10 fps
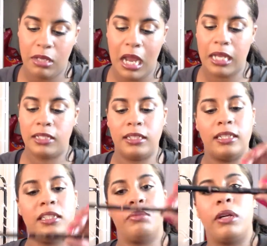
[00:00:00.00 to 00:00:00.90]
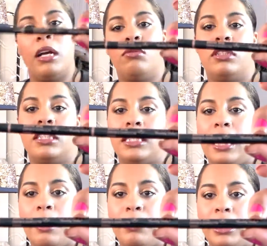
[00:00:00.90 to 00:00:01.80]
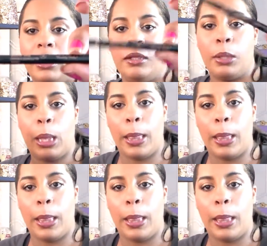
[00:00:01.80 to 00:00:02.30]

my Anastasia Brow Wiz in Ebony,